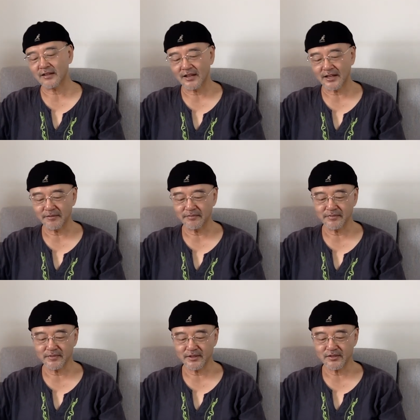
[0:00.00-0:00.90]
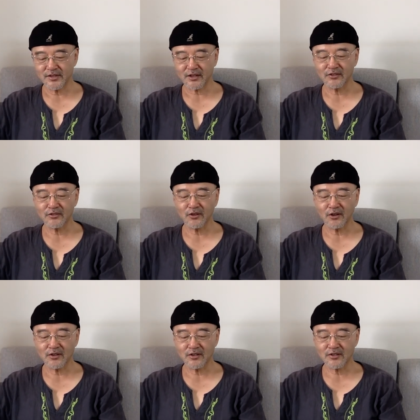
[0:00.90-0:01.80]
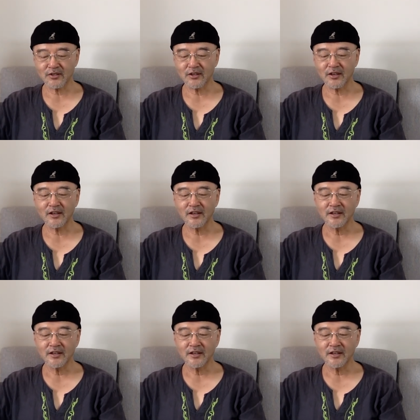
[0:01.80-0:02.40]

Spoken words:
time. Second daughter, Sunhae,